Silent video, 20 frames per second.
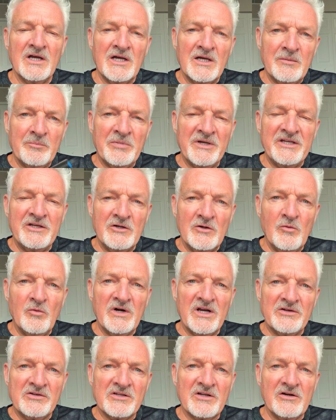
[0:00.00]
But you know what
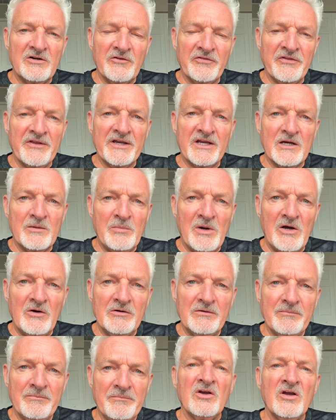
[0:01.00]
I started thinking
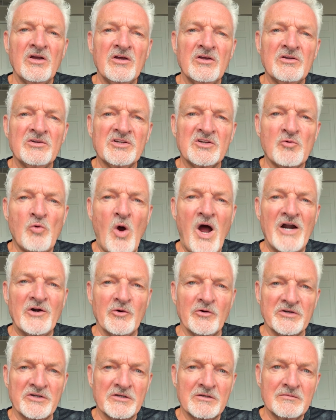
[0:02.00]
about?
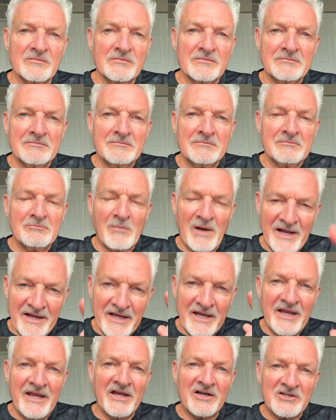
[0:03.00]
Squatters. My
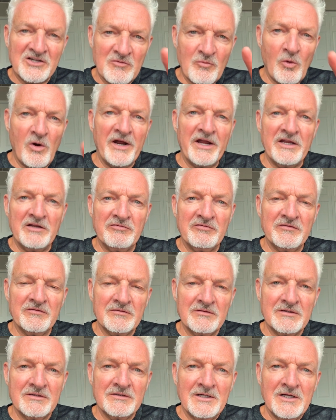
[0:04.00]
ex-wife
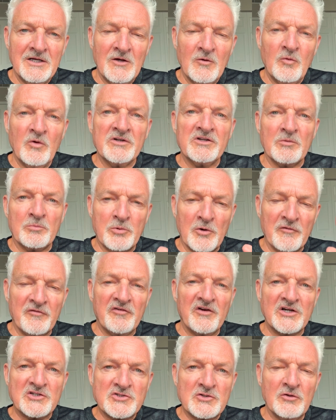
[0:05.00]
was a
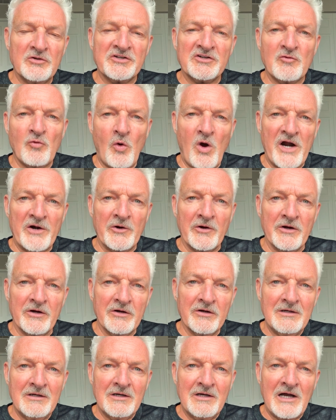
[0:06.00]
professional squatter.
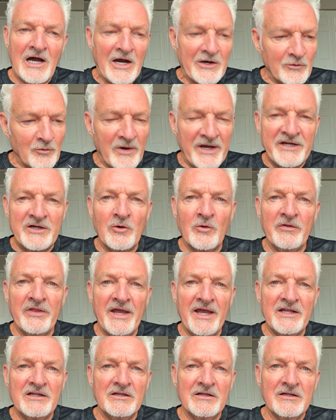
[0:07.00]
How do I know
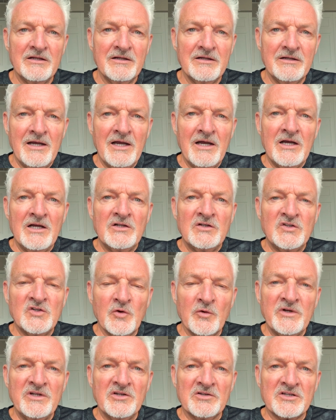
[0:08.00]
that?
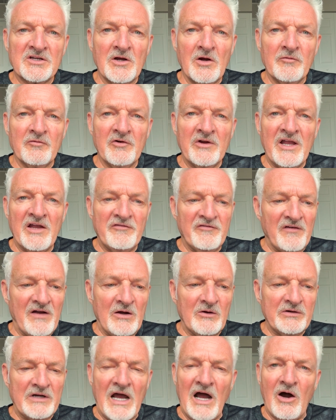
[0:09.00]
During discovery, I
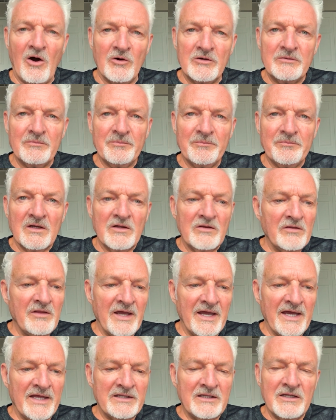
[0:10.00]
found out
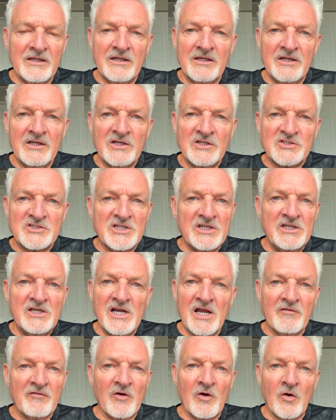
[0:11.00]
that she
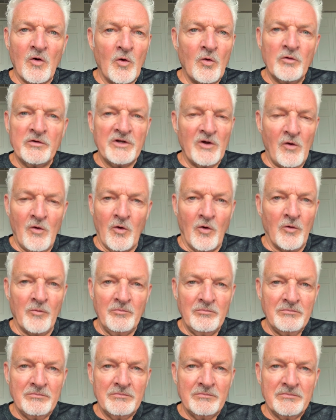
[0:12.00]
never owned a
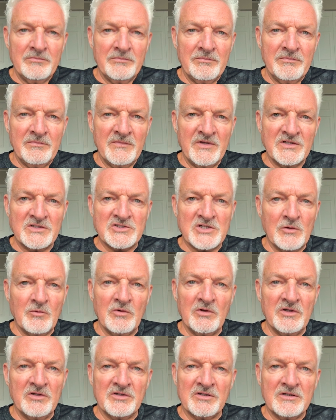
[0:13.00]
home, and she
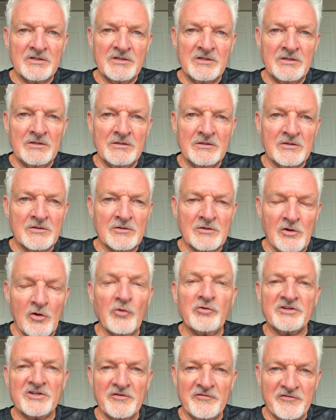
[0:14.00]
was
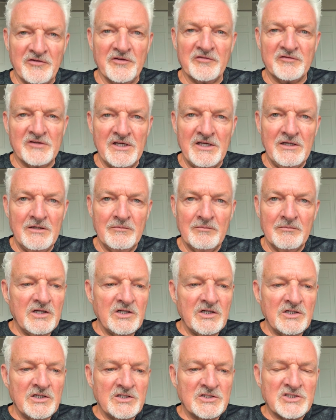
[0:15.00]
close to 50.
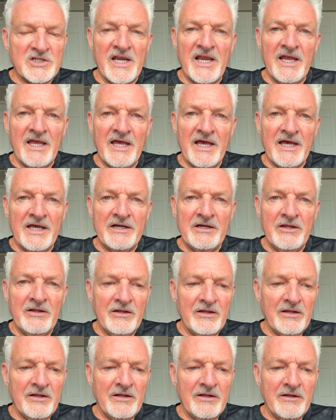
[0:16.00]
She had
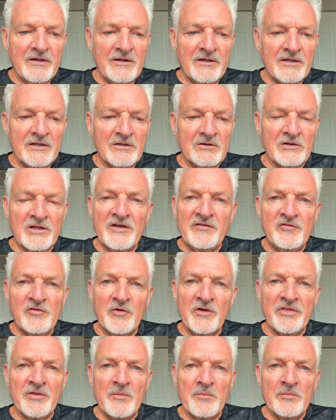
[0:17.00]
lived
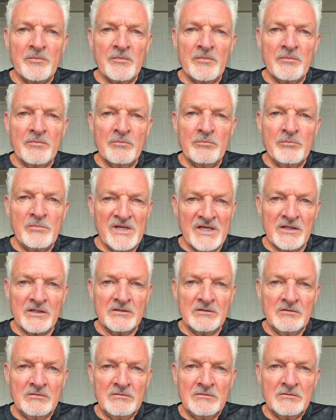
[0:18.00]
with
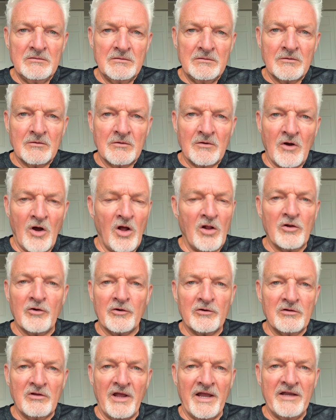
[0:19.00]
men all
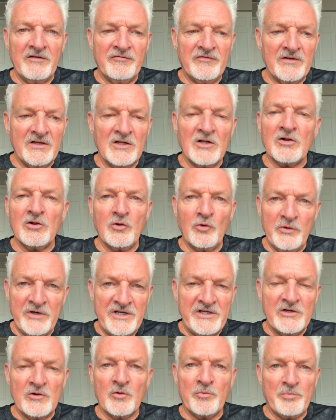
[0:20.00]
her life,
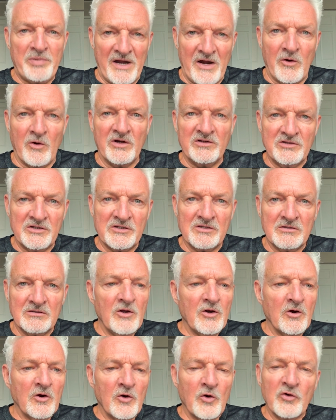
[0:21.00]
including her
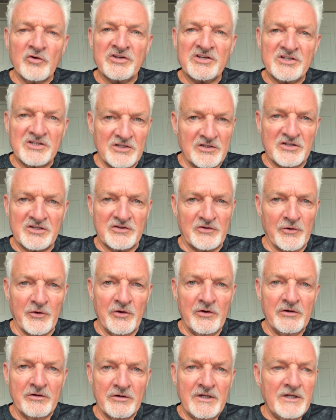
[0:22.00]
parents, her
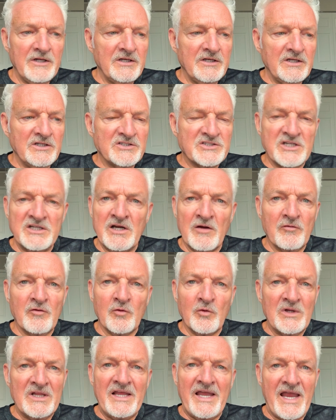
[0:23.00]
sister. She never
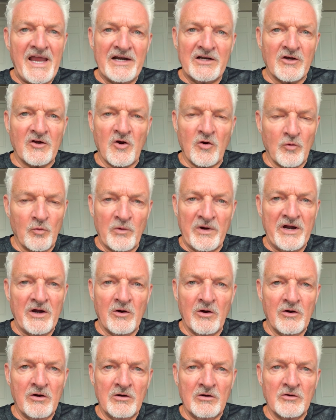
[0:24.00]
really had a
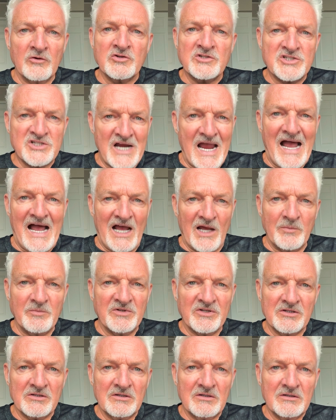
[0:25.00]
career or
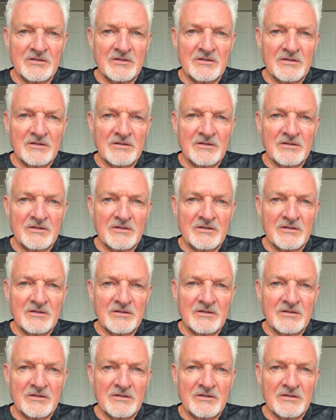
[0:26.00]
jobs.